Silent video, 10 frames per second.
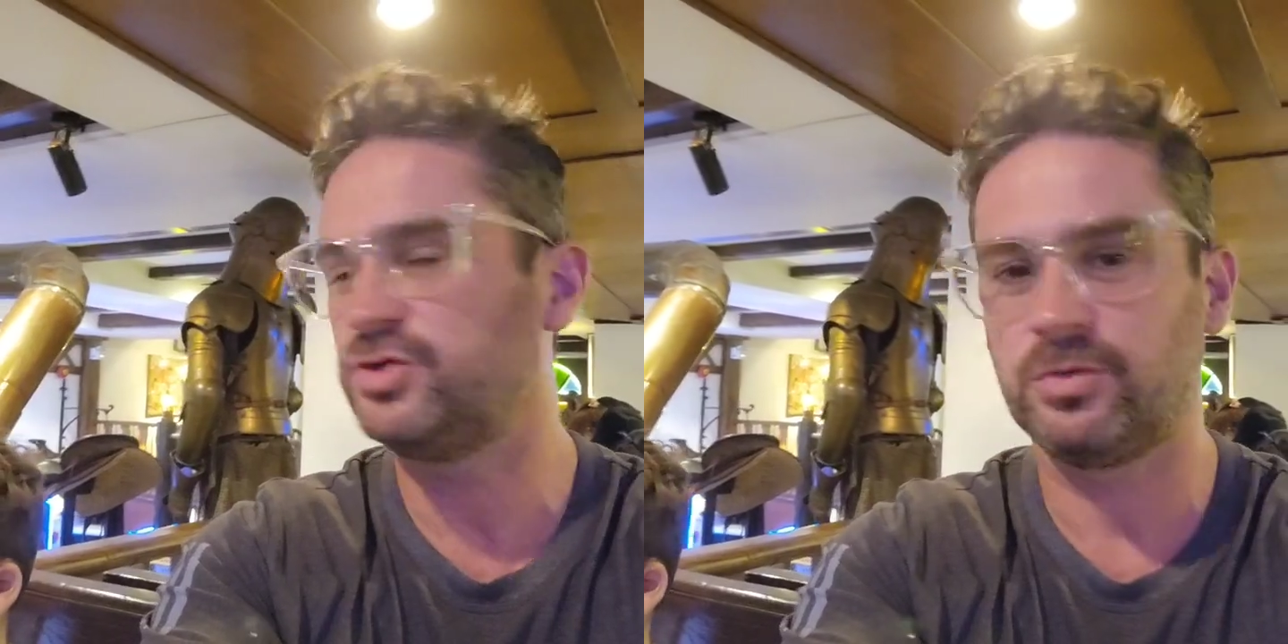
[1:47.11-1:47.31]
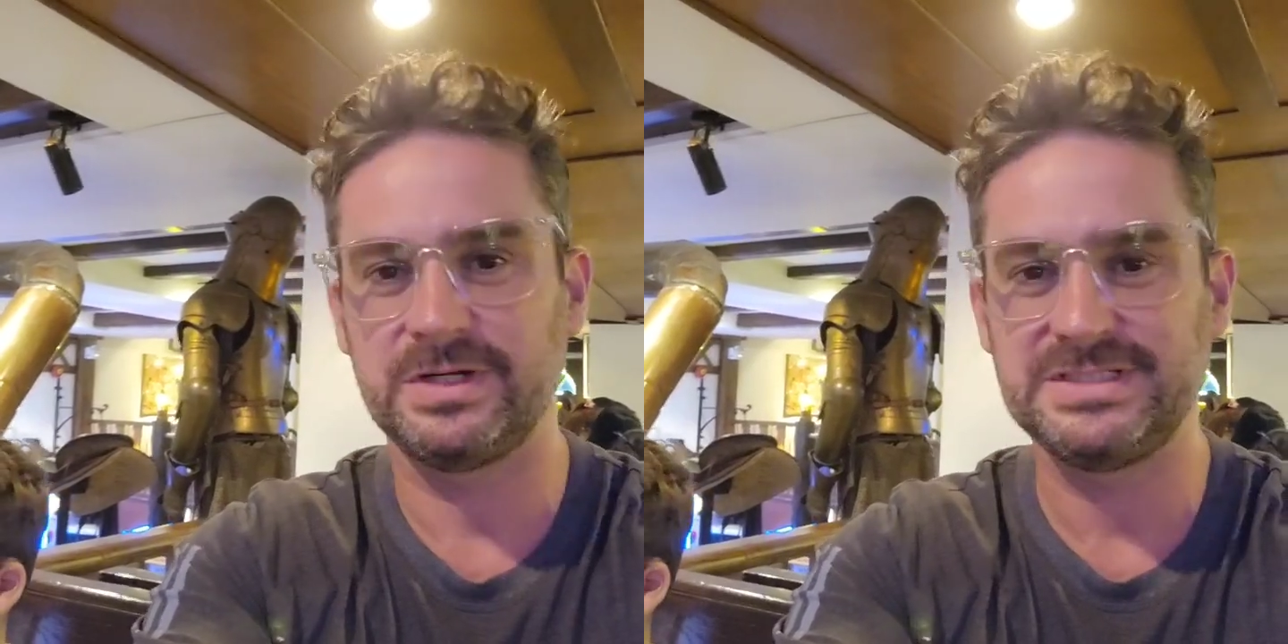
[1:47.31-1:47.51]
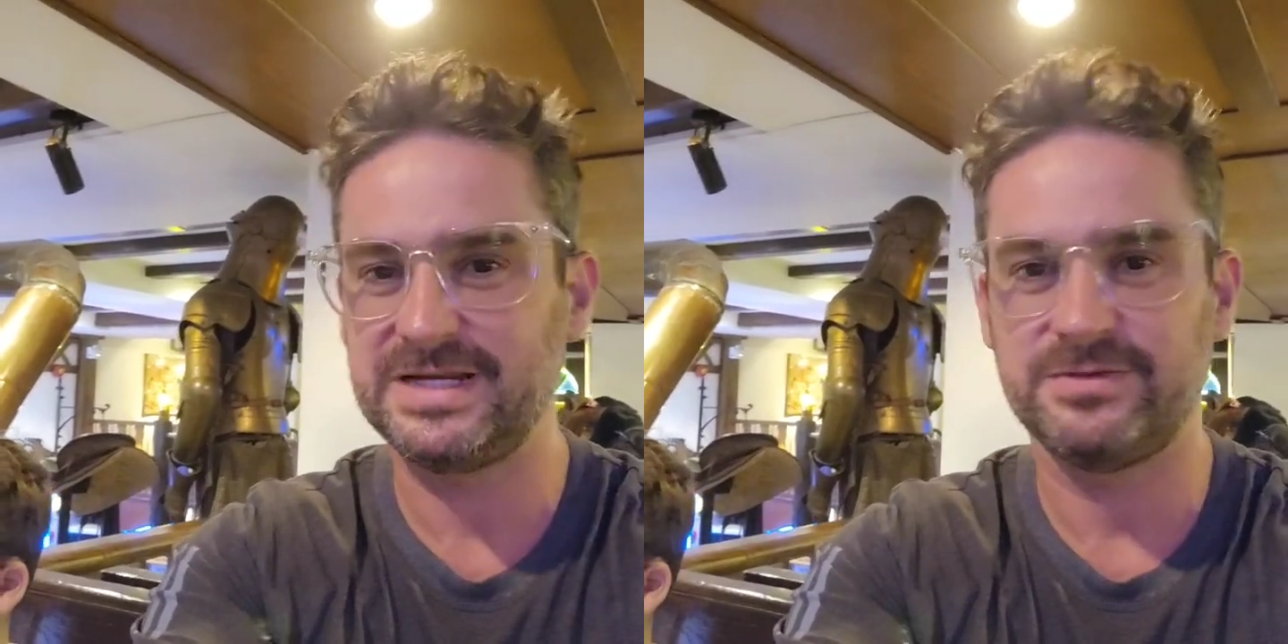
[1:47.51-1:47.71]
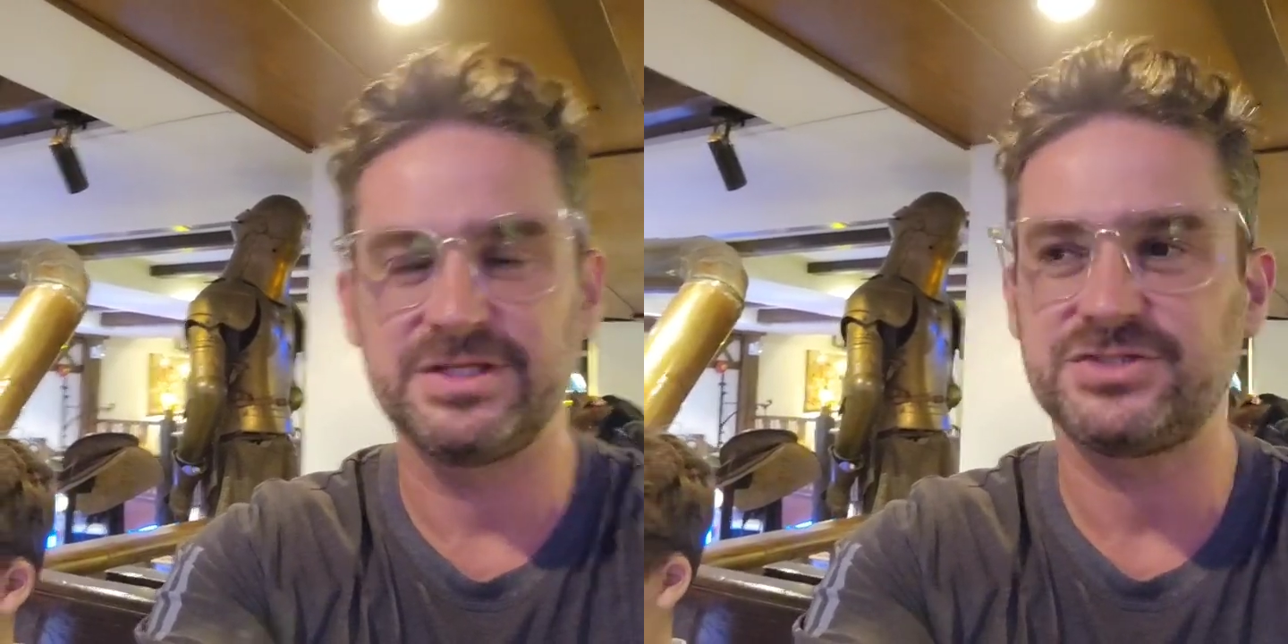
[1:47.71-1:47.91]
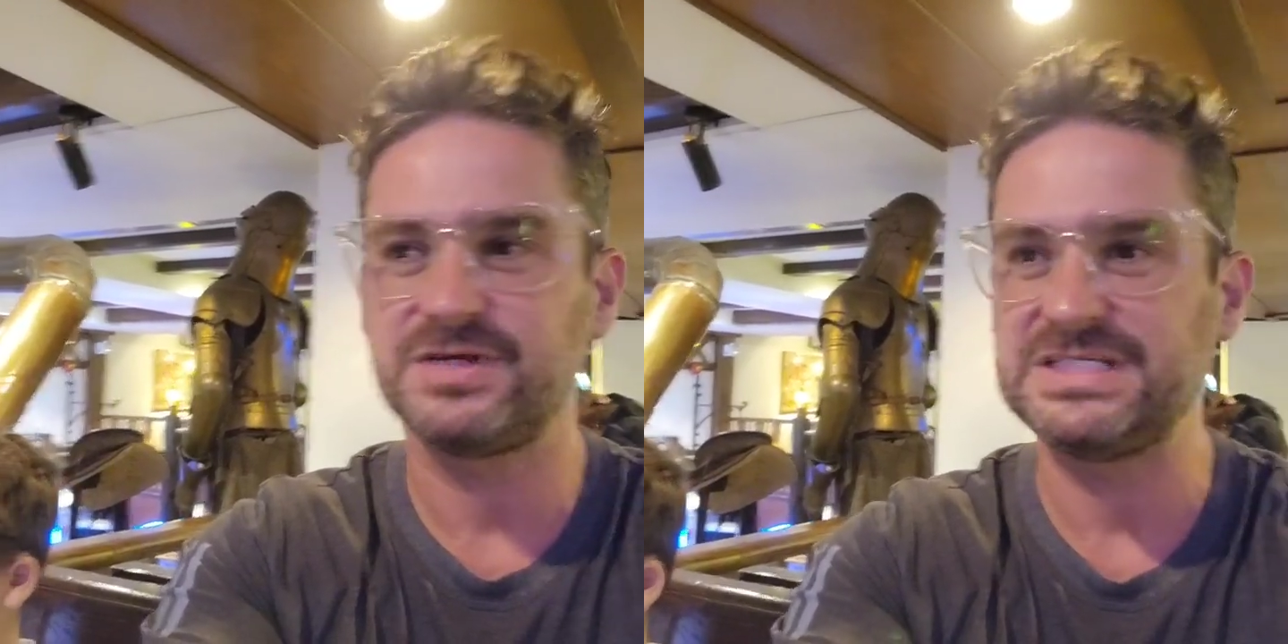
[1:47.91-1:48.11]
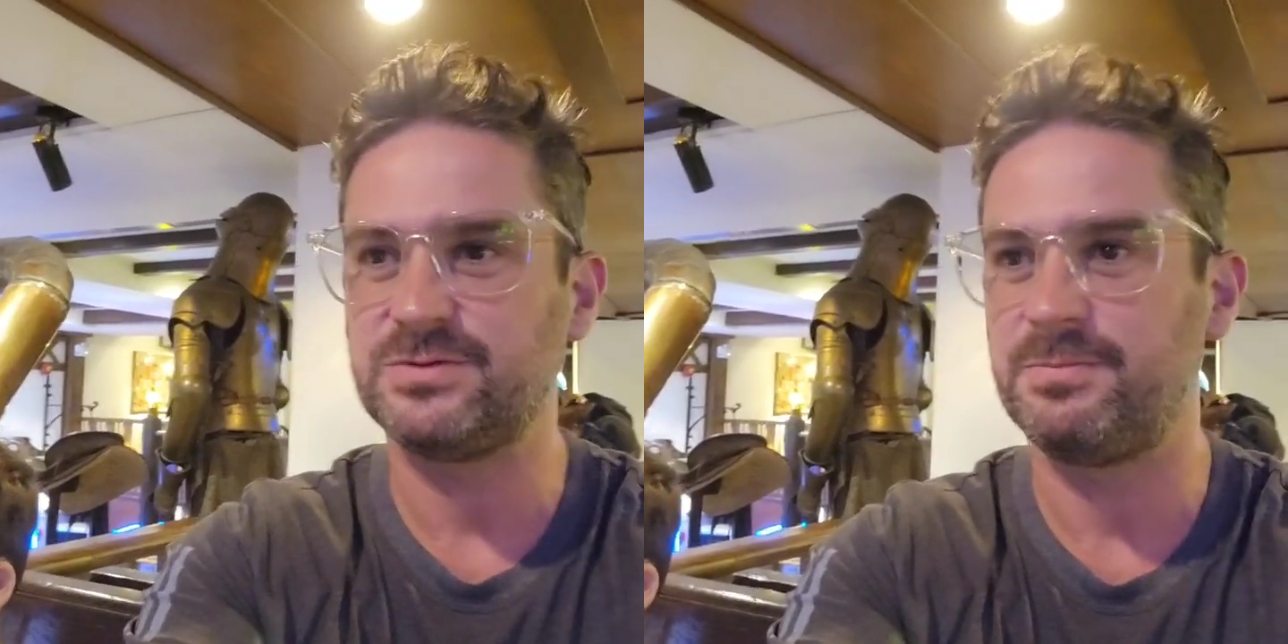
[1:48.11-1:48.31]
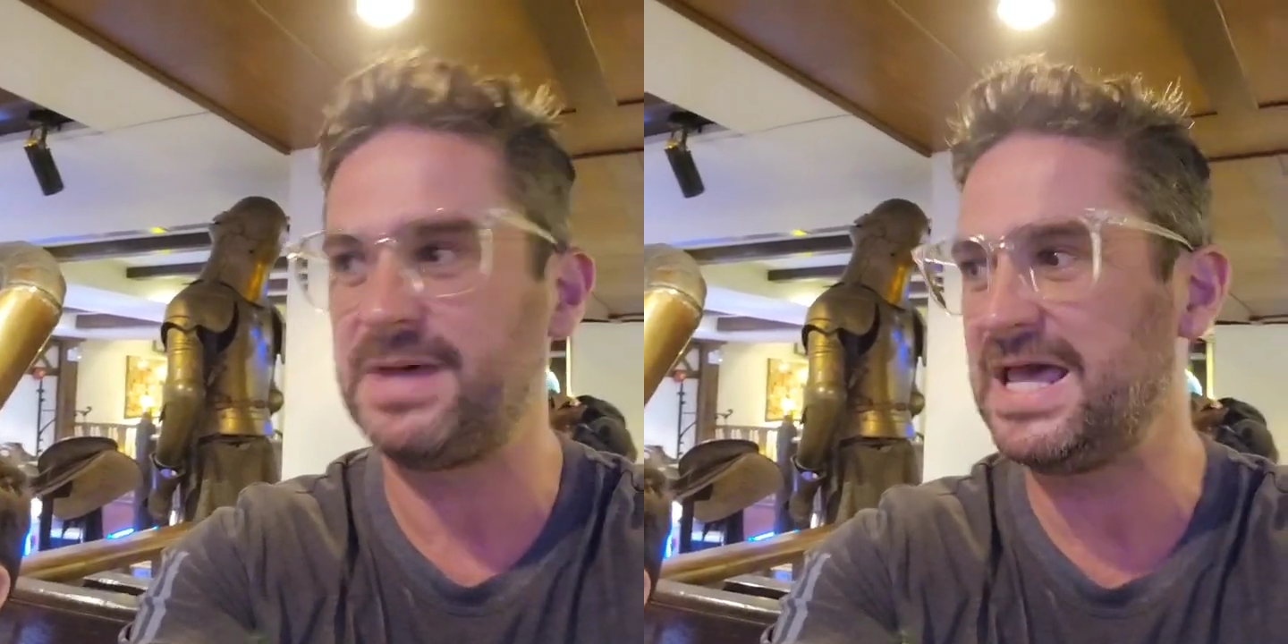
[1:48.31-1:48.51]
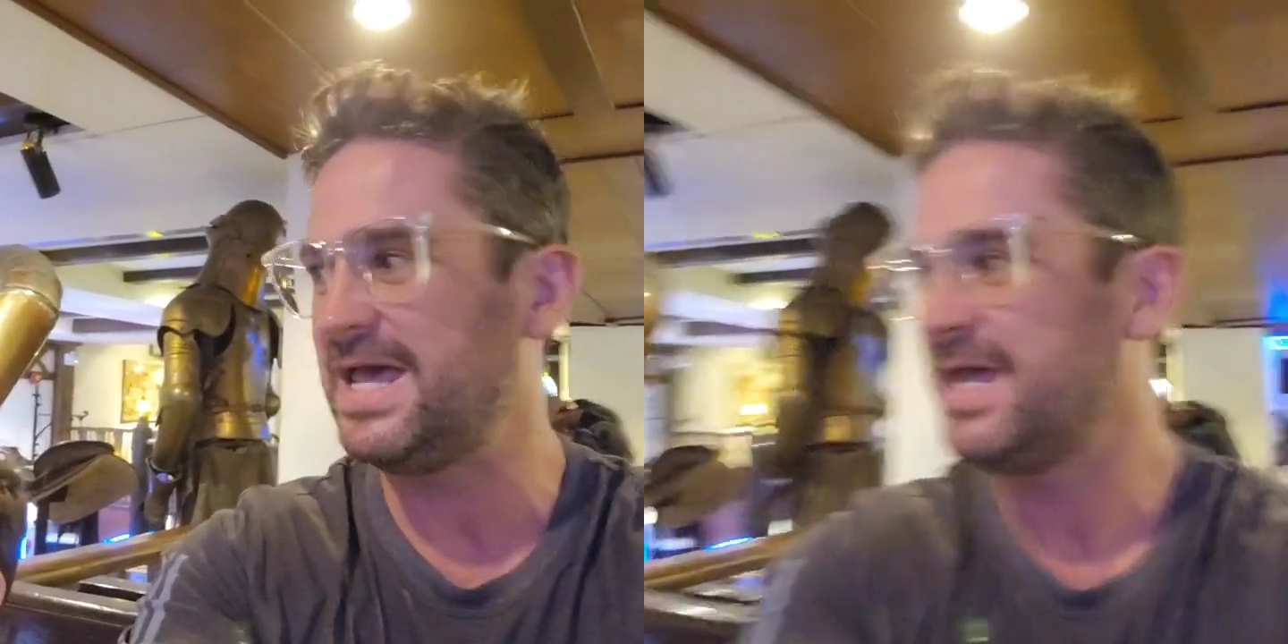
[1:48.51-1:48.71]
tourists here and the streets were
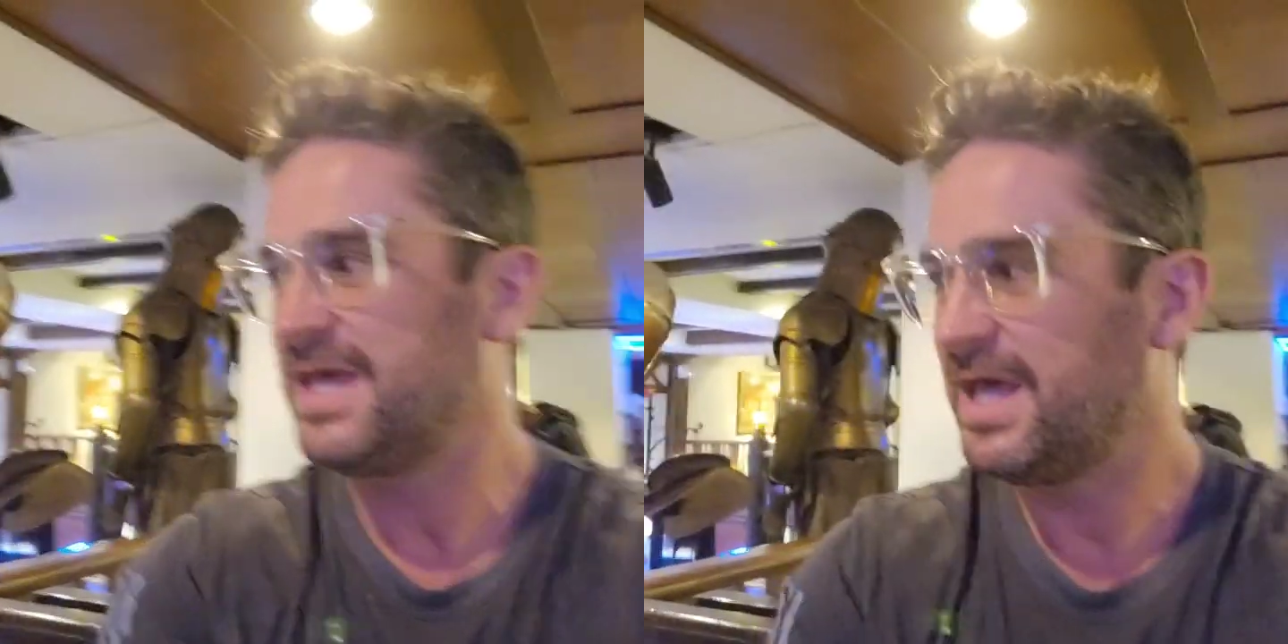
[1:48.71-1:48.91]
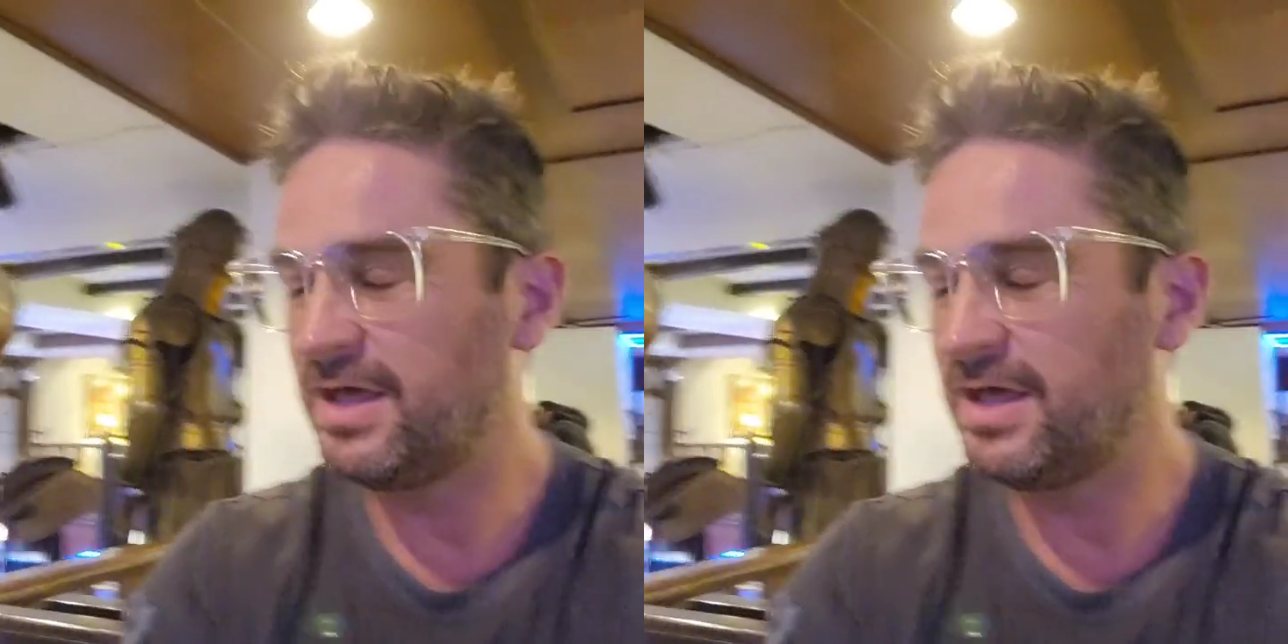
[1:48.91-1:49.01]
bare.